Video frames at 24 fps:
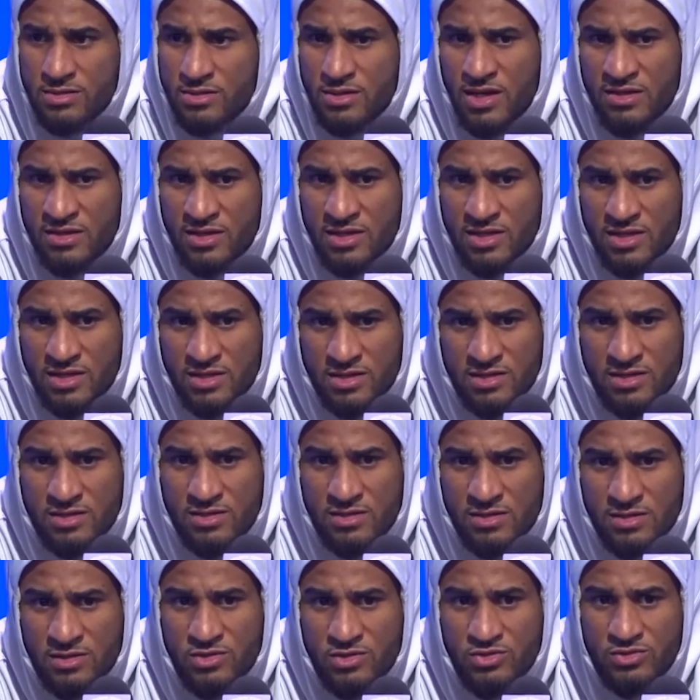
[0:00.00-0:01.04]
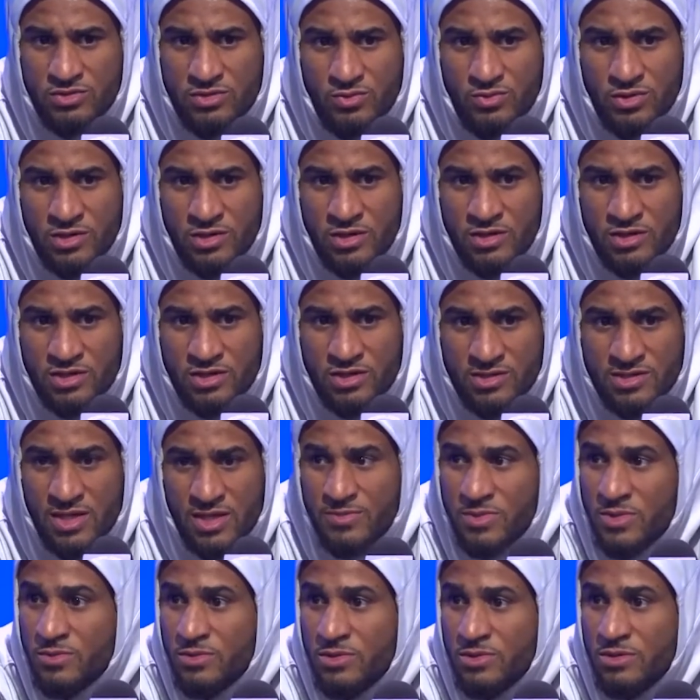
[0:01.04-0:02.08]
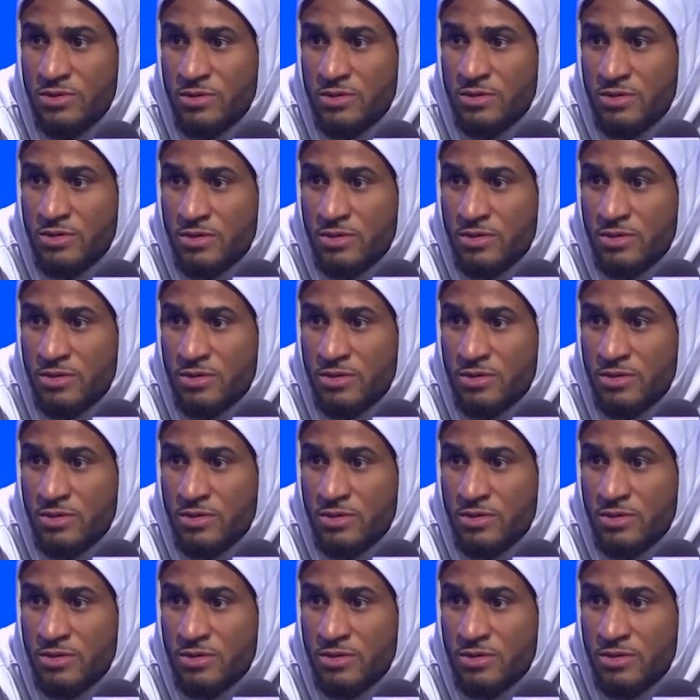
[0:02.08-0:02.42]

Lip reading: I think he's used the word unacceptable.